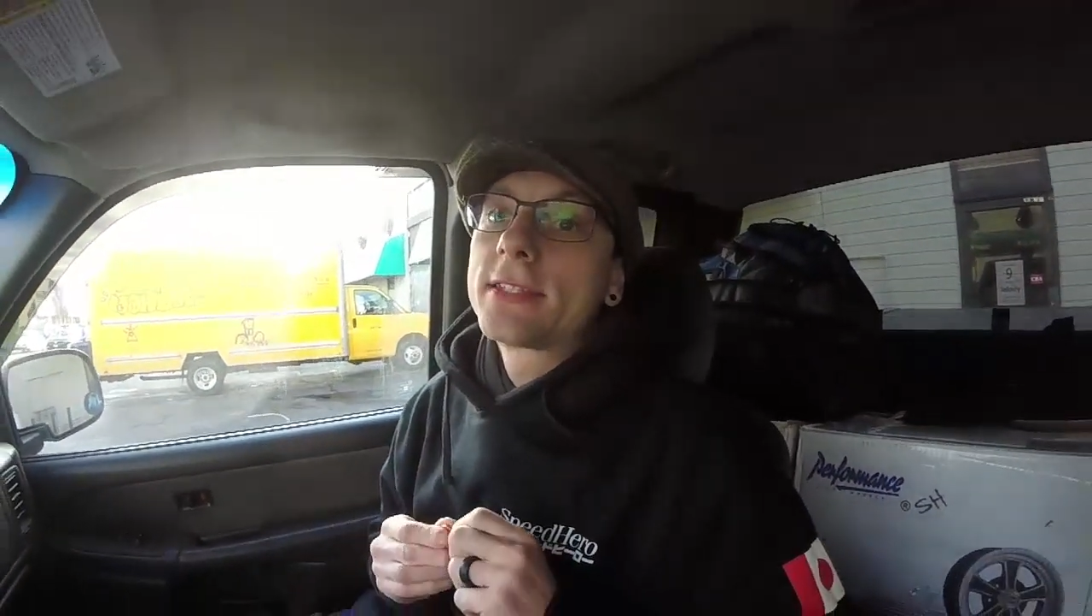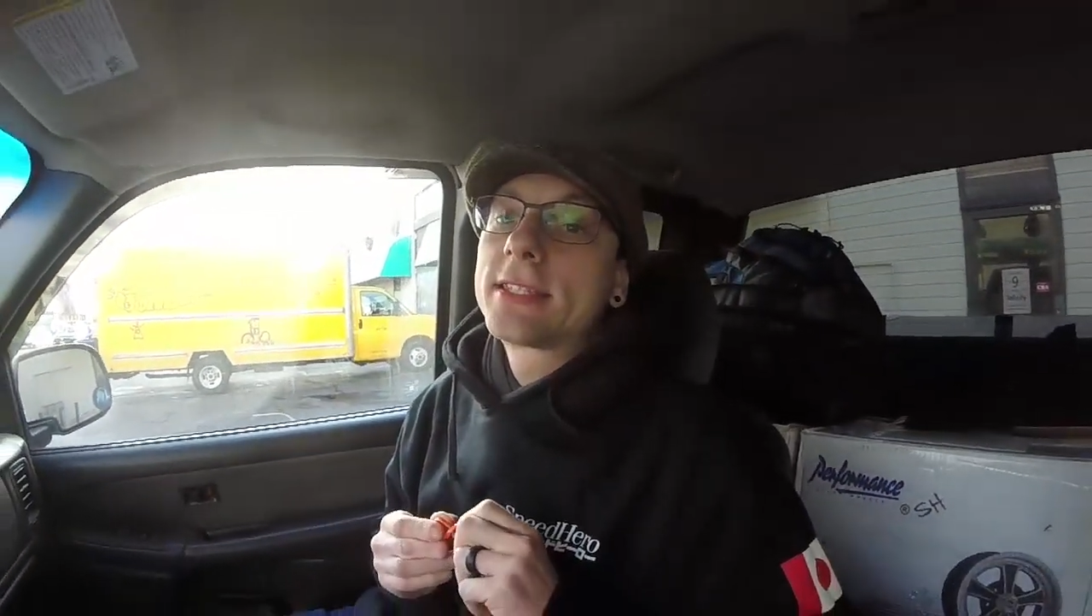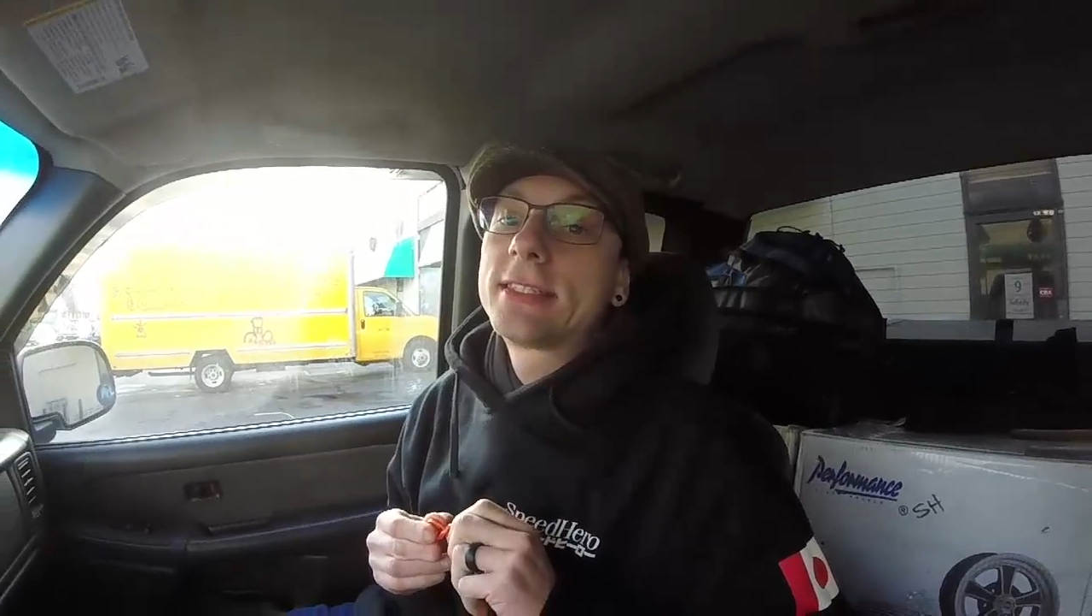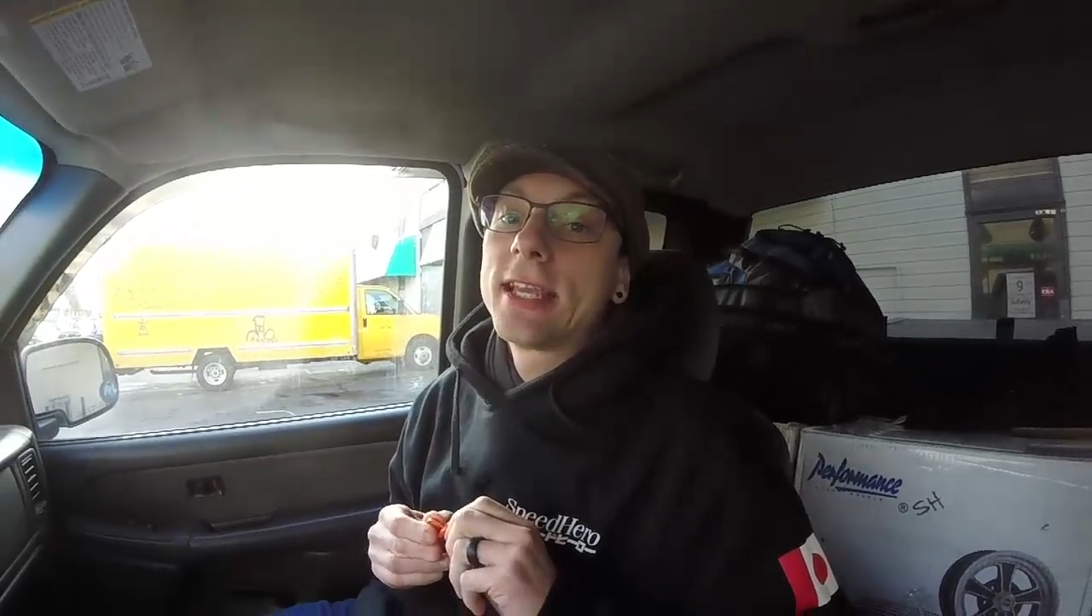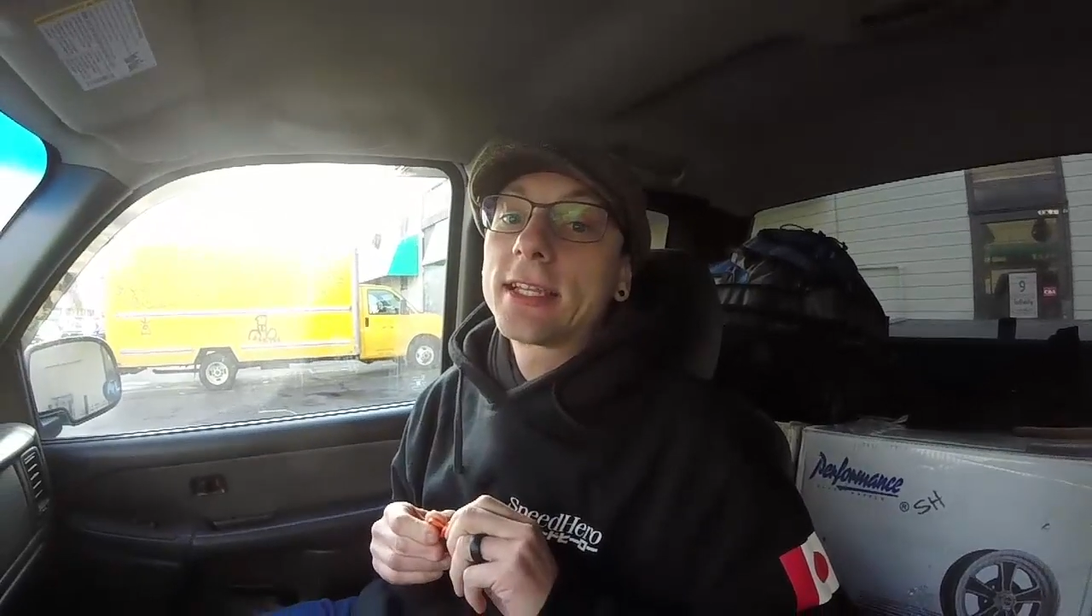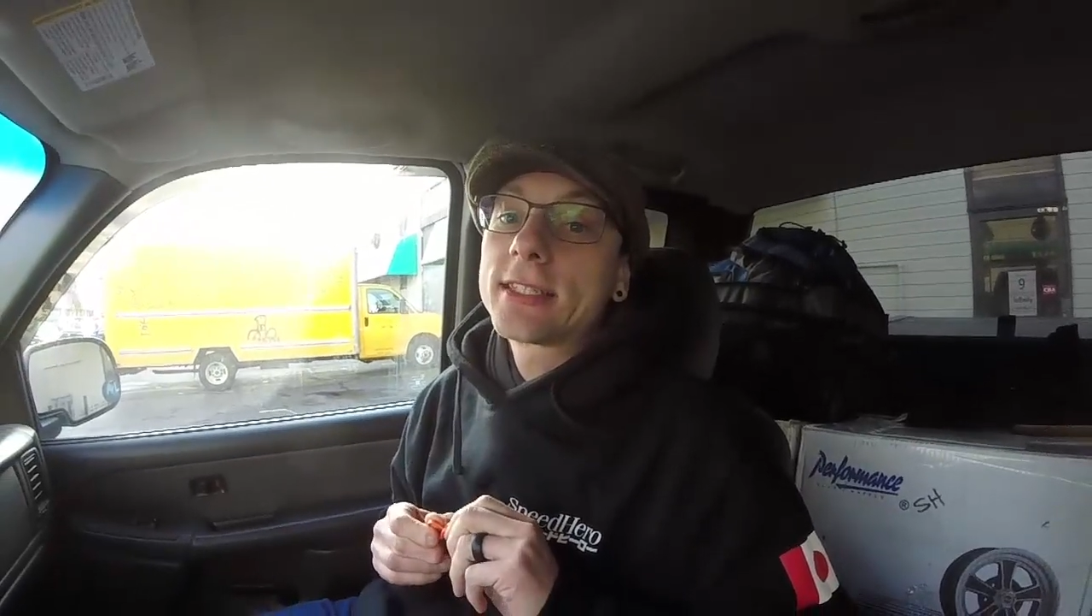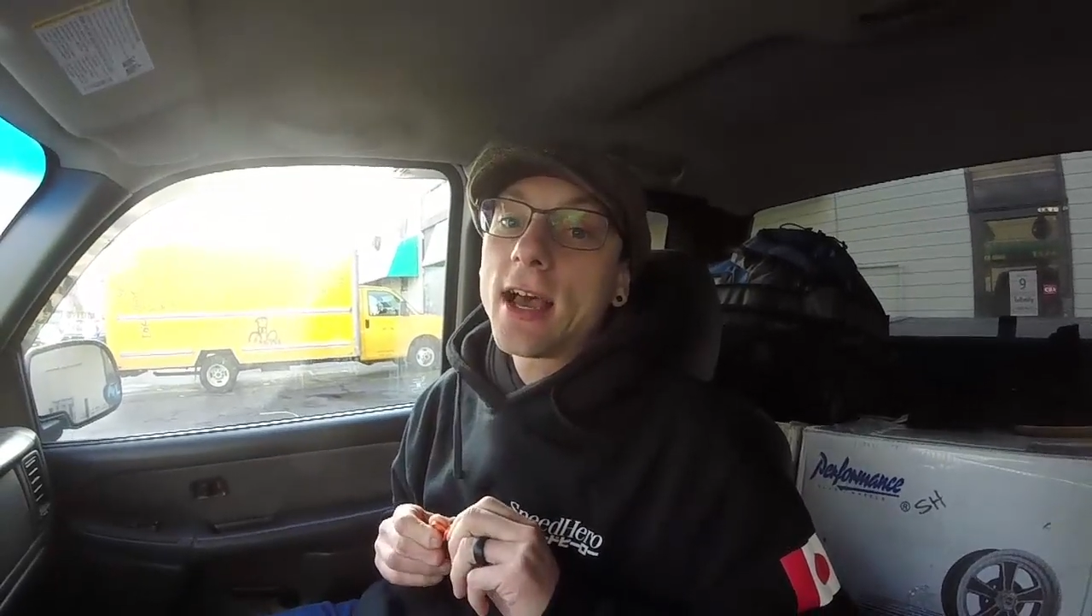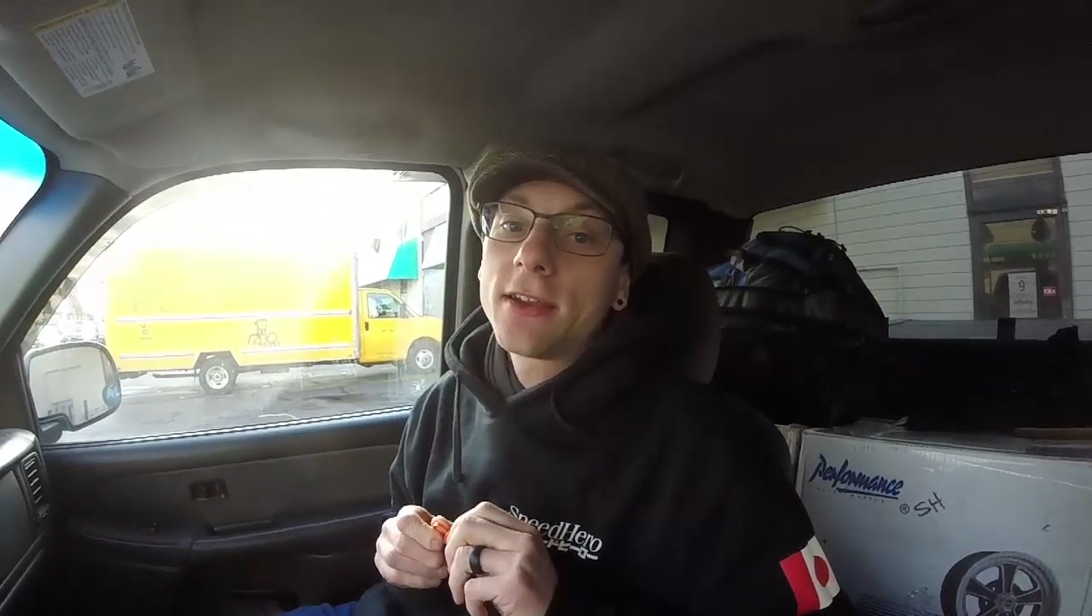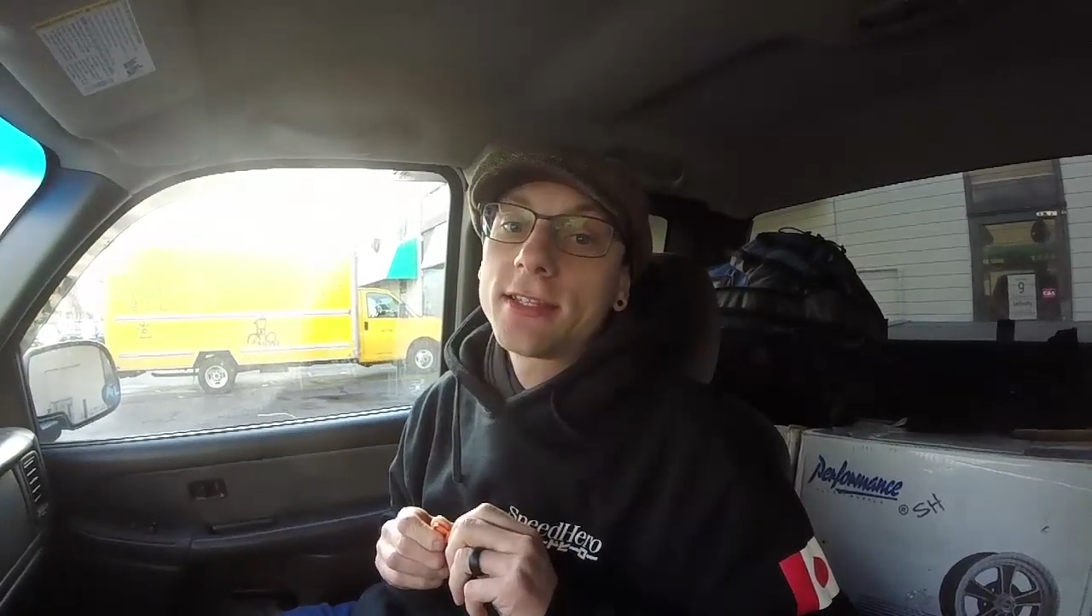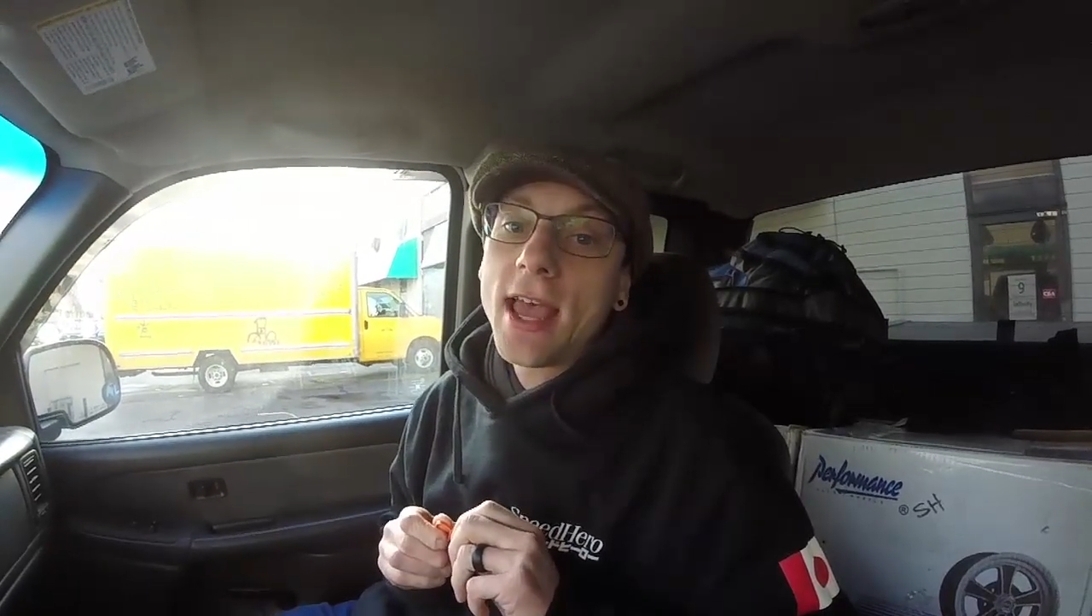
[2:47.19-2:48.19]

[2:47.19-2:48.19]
6 out of